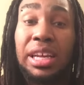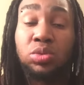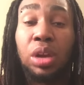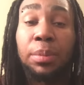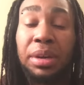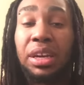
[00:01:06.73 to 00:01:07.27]

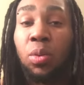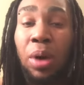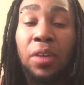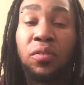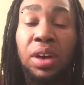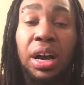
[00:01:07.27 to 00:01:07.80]
That's when I'm getting
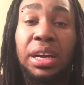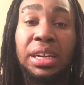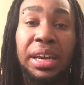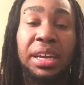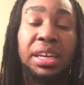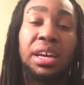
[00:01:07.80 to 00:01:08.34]
Wi Fi
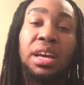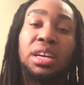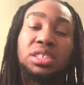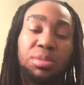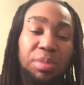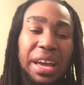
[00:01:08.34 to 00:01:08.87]
and getting
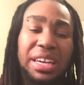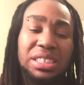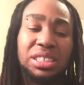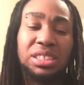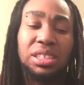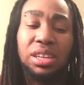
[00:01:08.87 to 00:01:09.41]
some
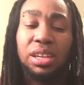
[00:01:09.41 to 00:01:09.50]
last